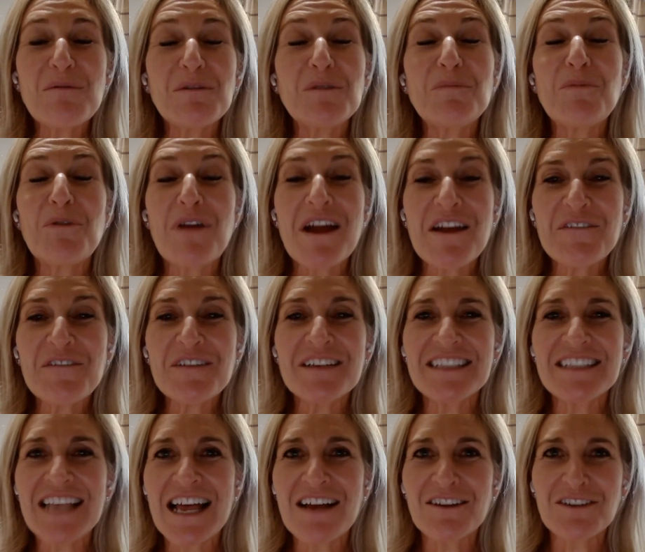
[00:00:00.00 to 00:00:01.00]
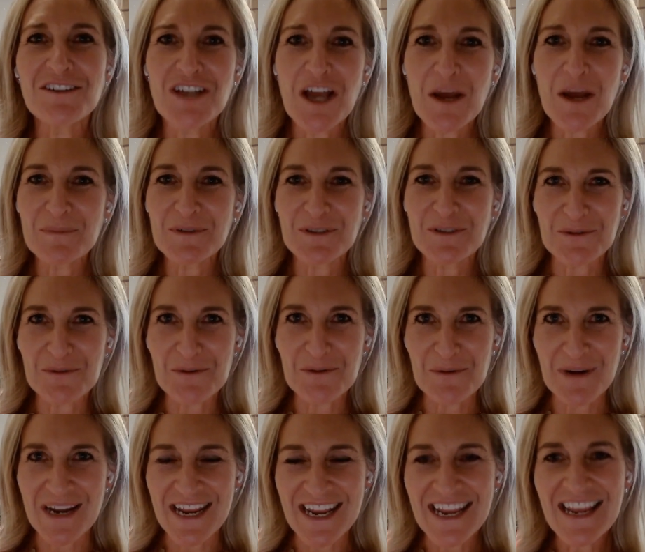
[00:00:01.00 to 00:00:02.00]
will preface our top
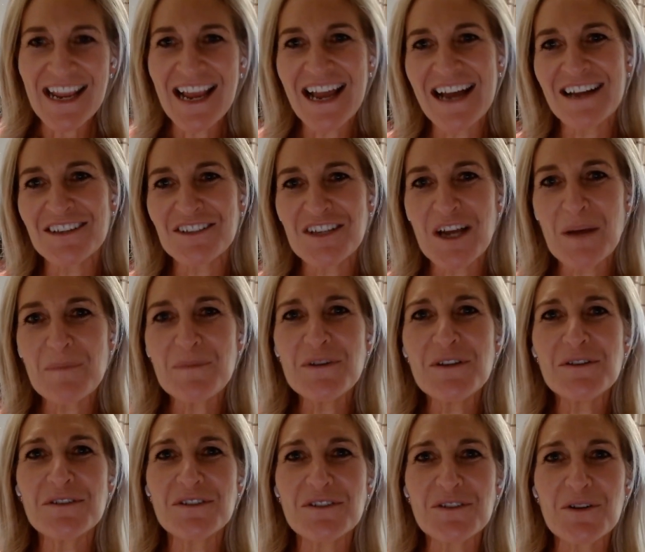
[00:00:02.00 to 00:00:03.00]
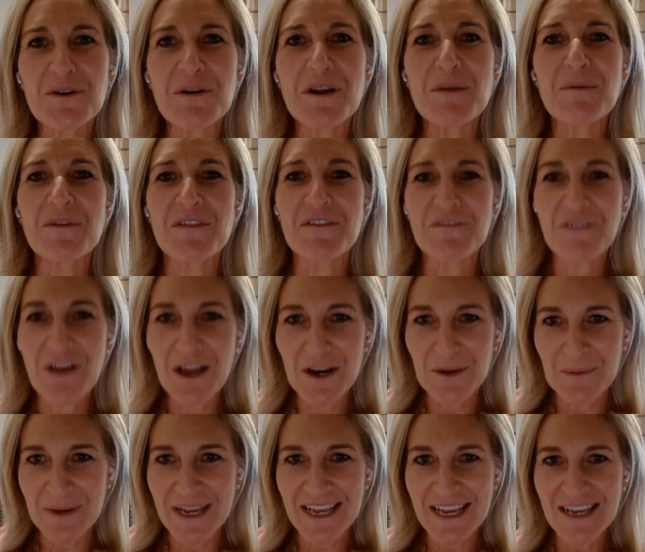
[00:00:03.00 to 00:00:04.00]
story, our top news story, with the
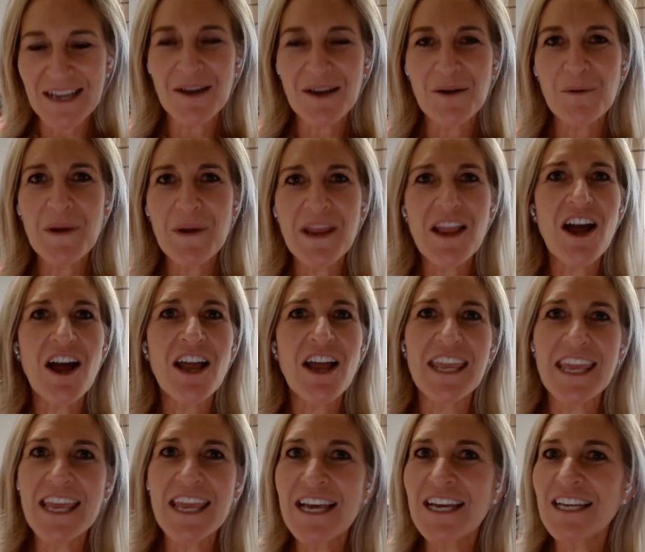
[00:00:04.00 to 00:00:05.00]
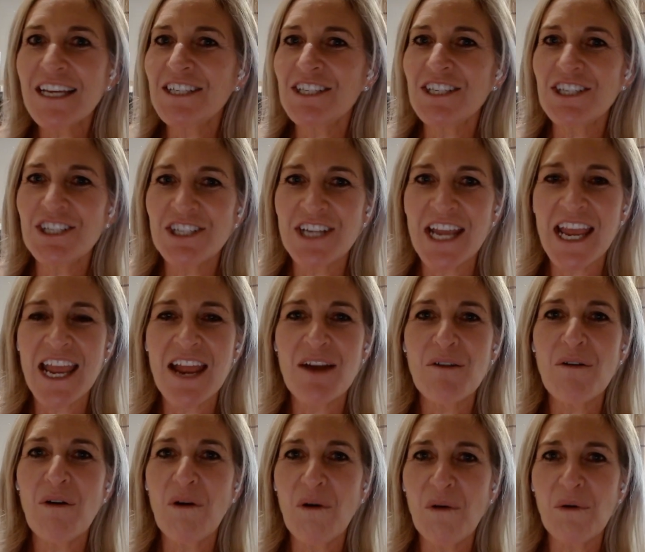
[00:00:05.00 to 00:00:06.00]
following. We are here to
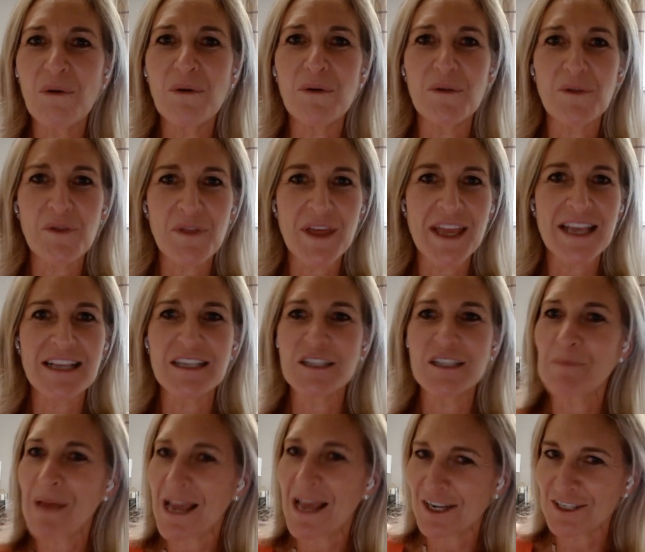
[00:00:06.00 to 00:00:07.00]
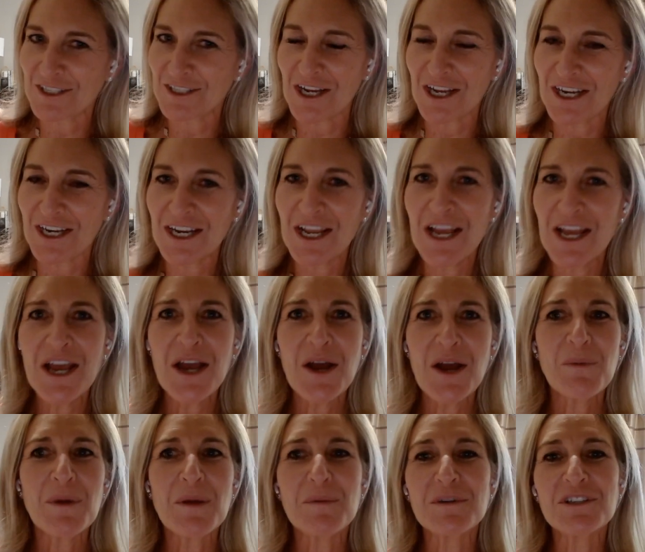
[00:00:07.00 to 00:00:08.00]
share all things Peloton.
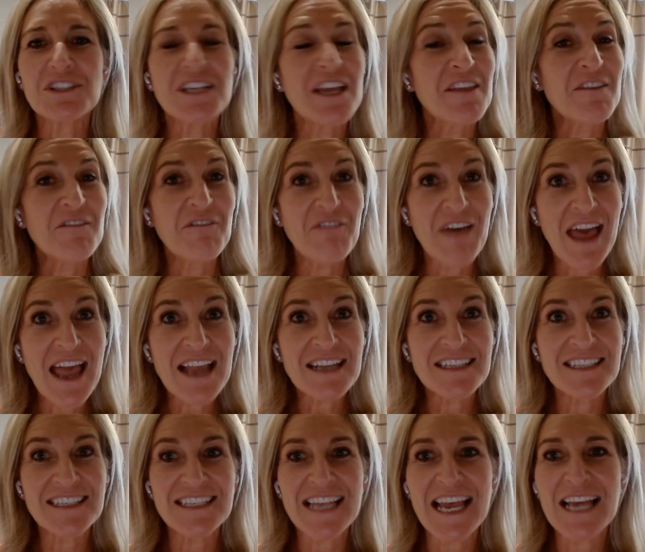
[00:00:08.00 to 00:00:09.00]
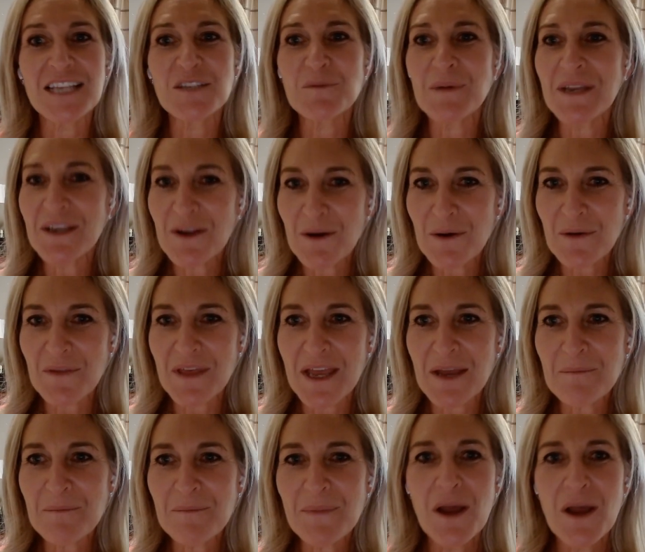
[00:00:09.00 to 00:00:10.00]
We will share the facts as we know
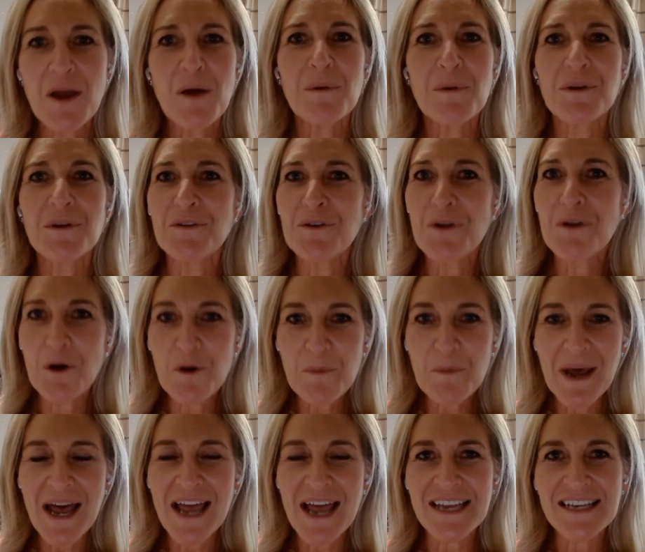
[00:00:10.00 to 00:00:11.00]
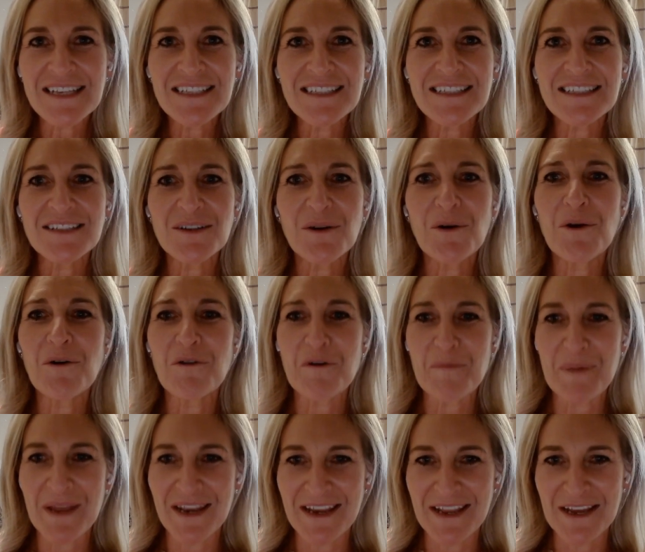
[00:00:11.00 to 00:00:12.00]
them with no bias or
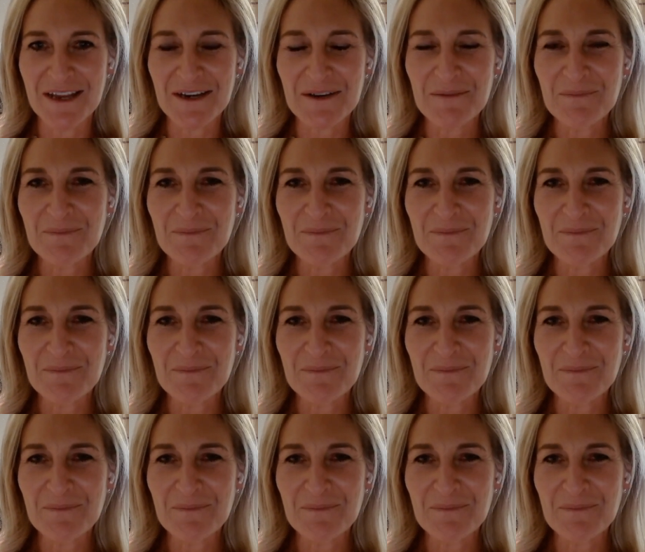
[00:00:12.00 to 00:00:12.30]
opinion.